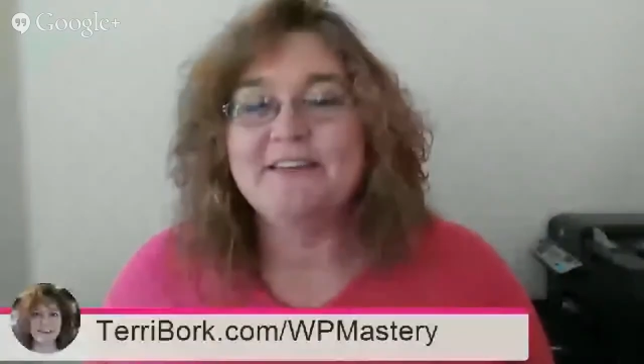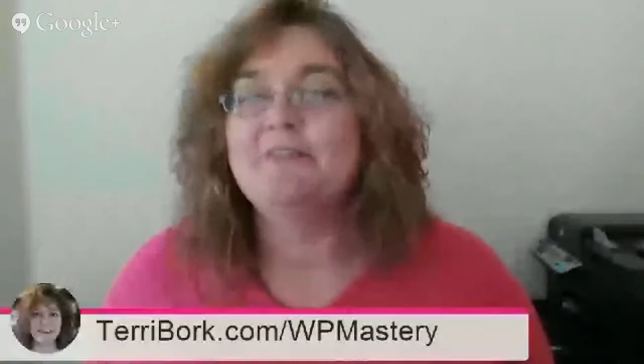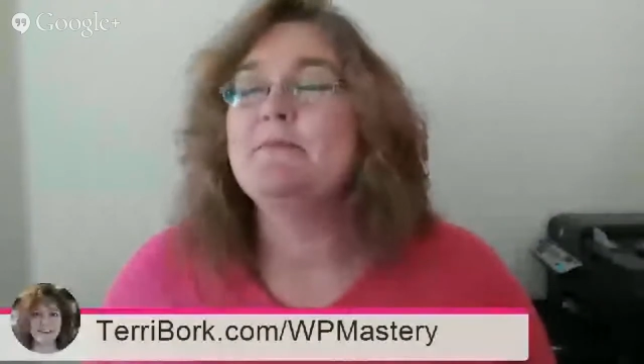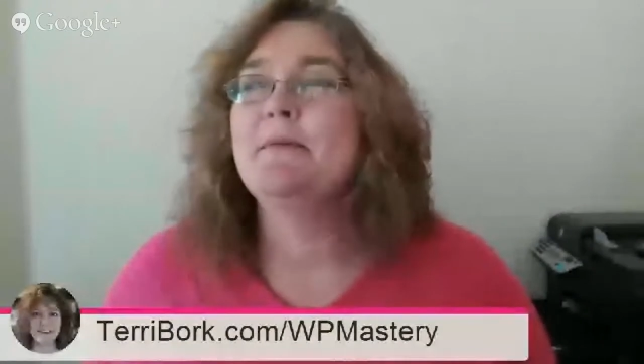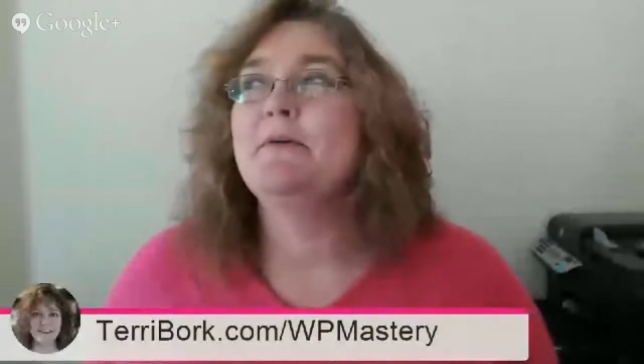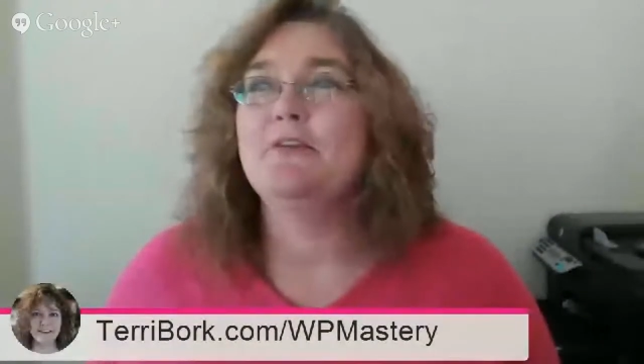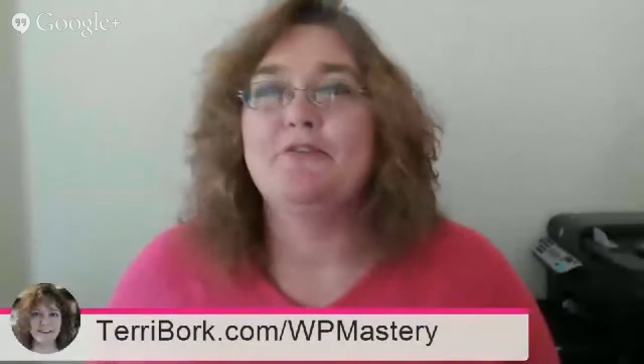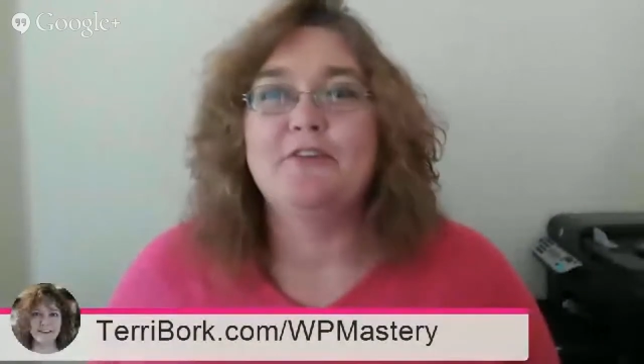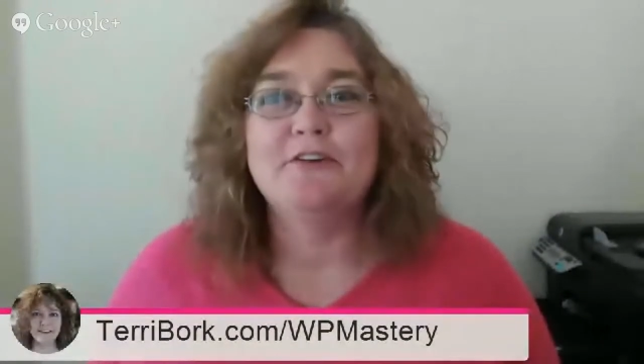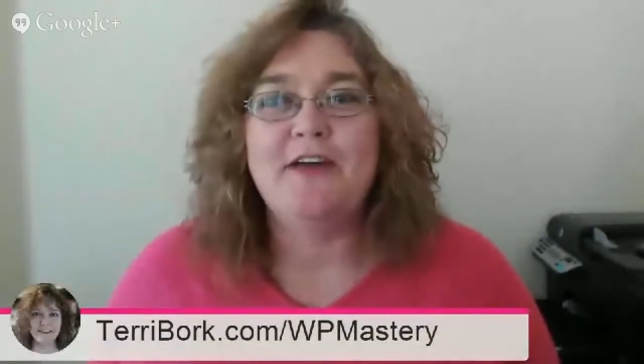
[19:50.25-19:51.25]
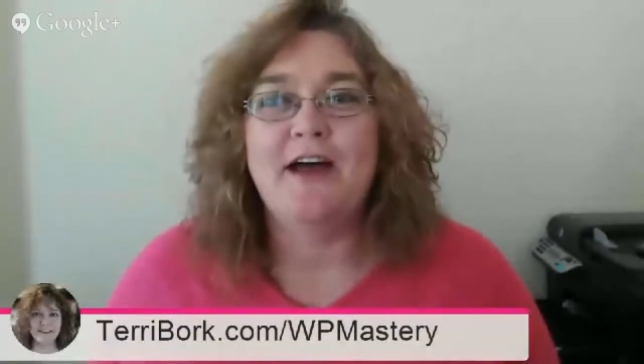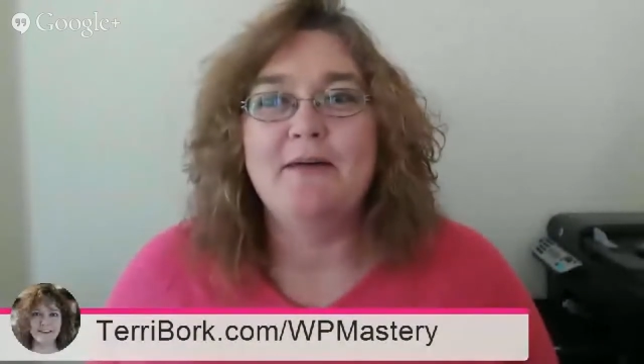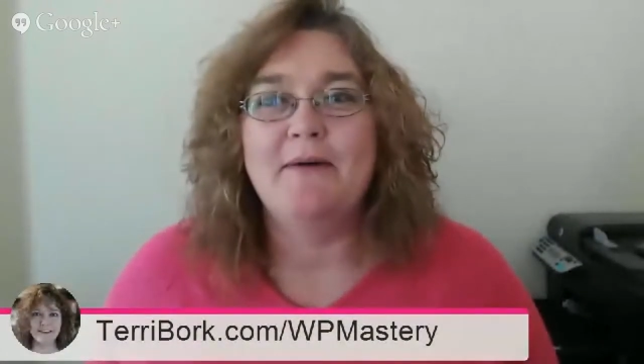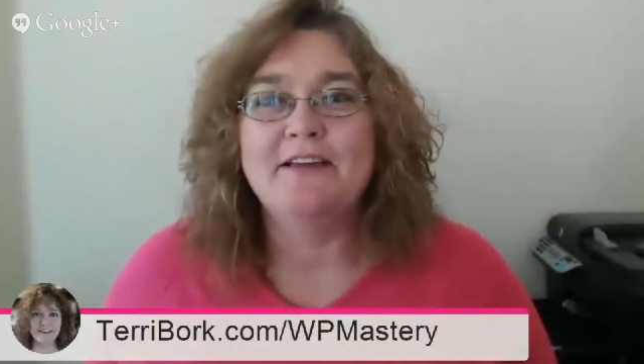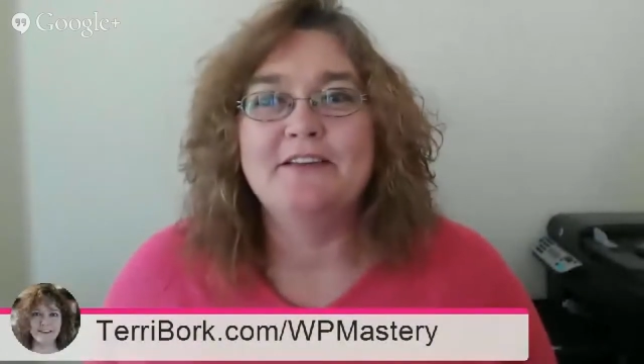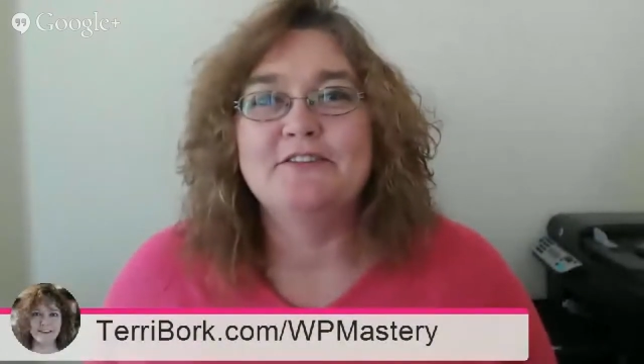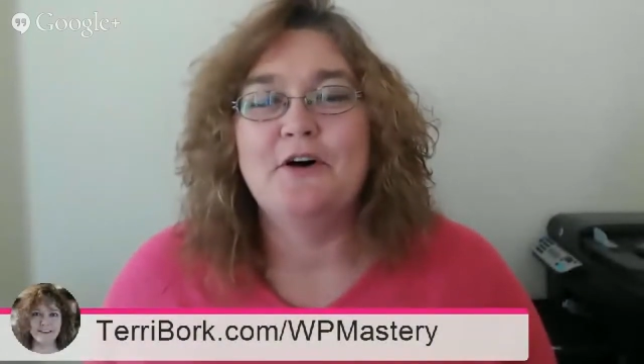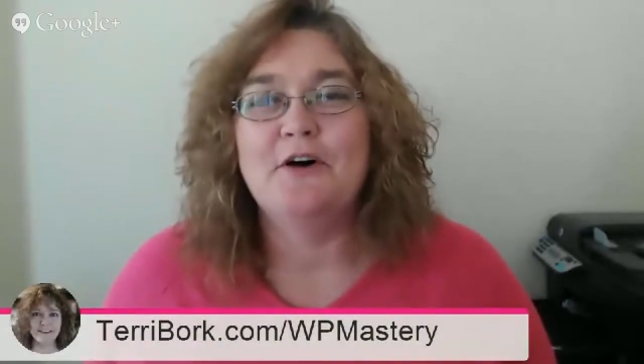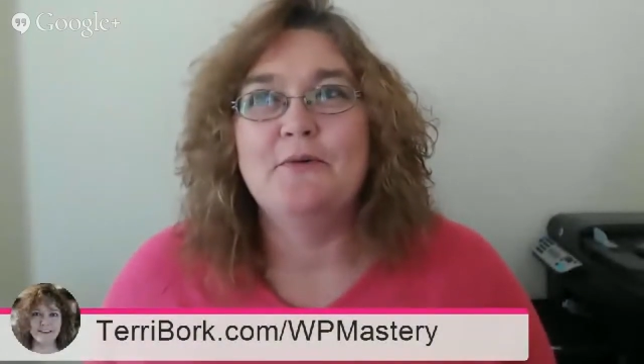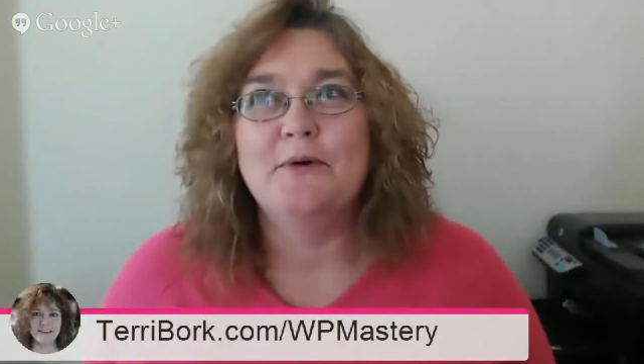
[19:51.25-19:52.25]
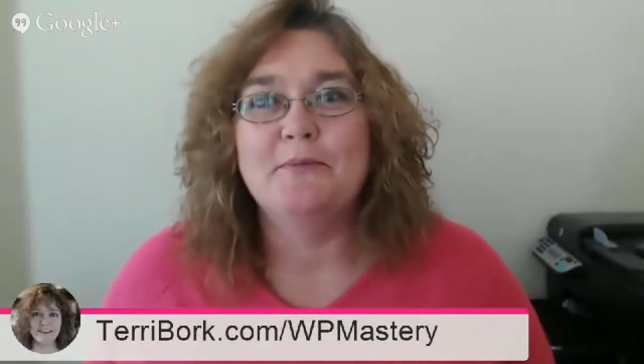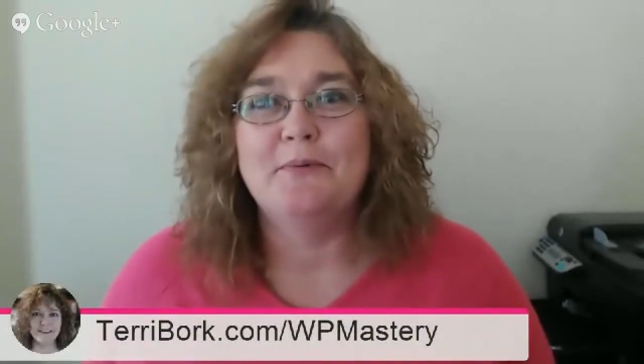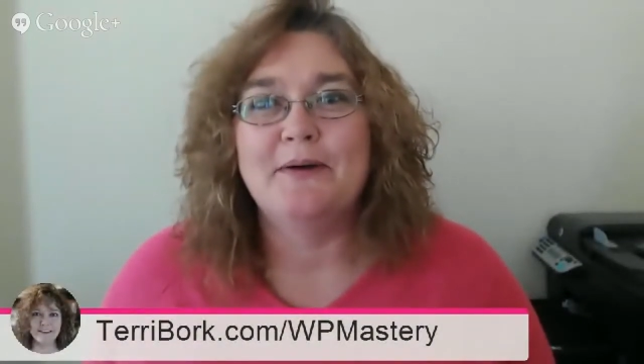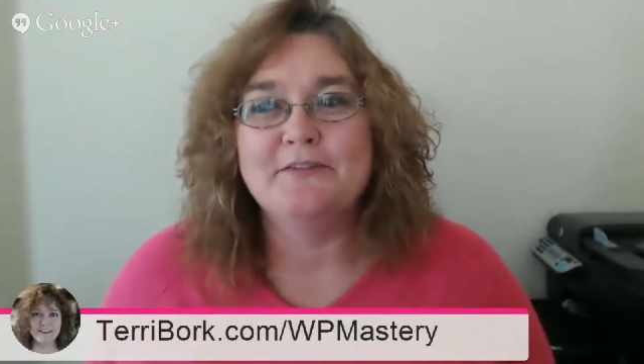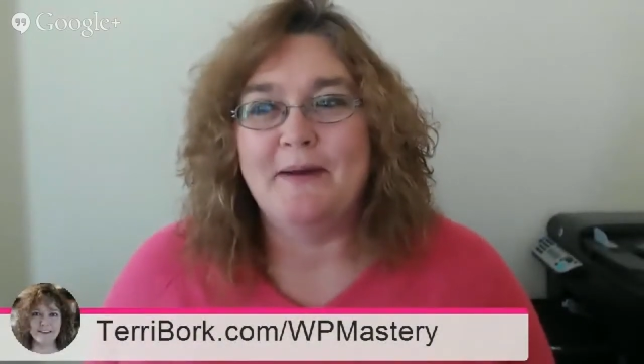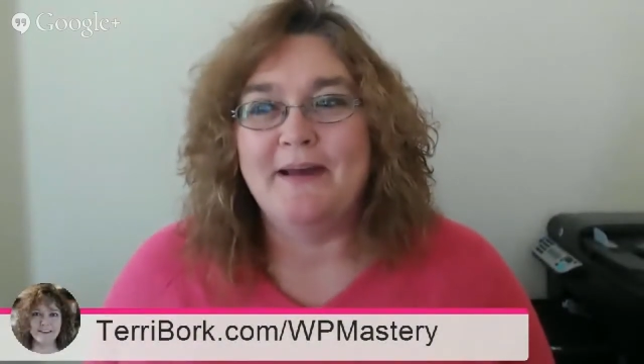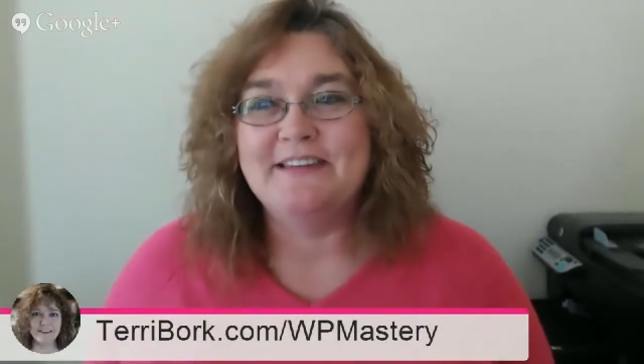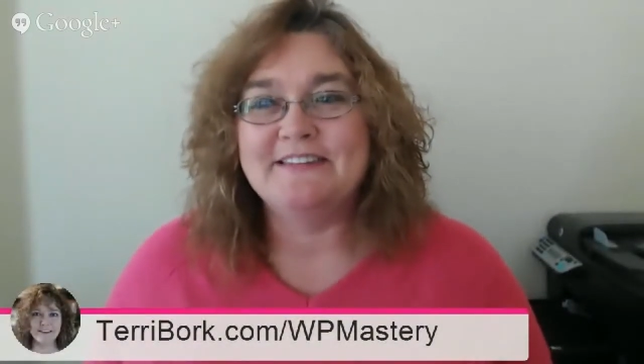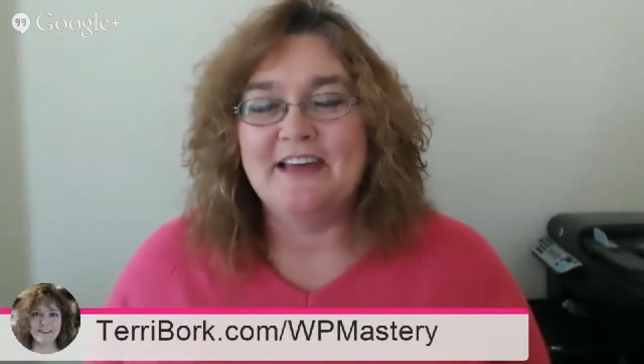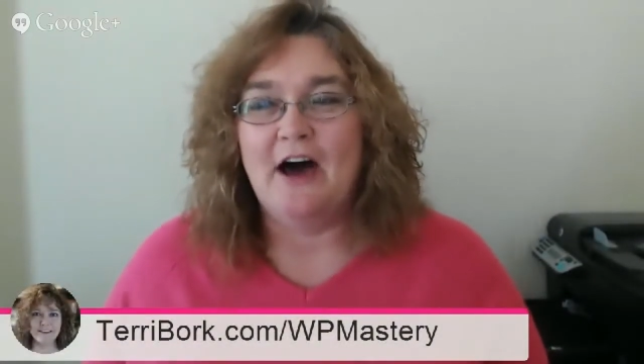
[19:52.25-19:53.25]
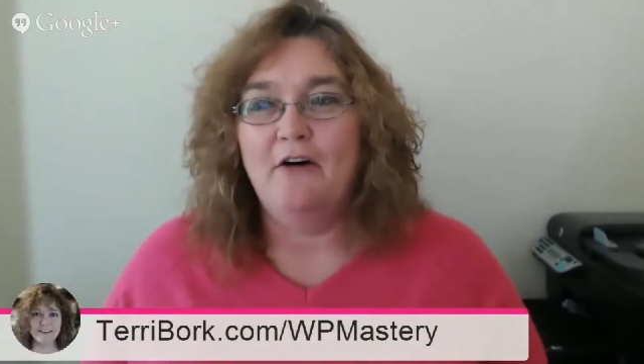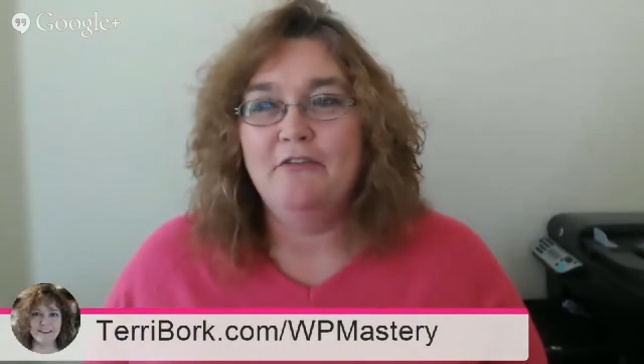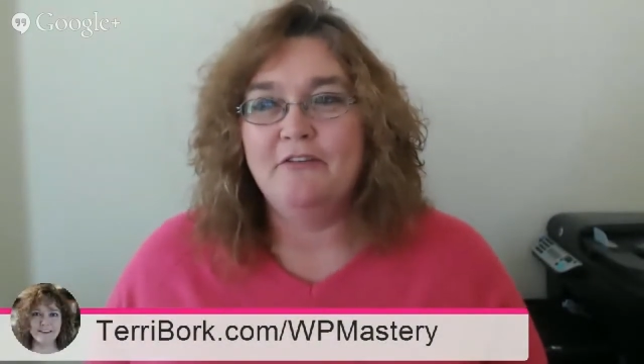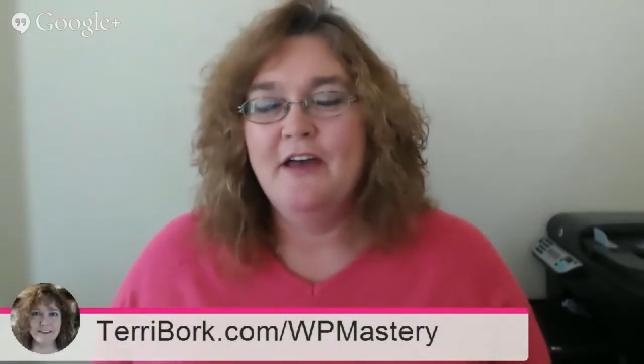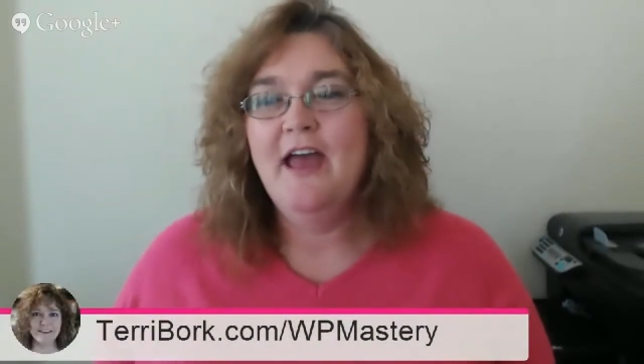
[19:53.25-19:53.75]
I remember the first time I installed WordPress myself,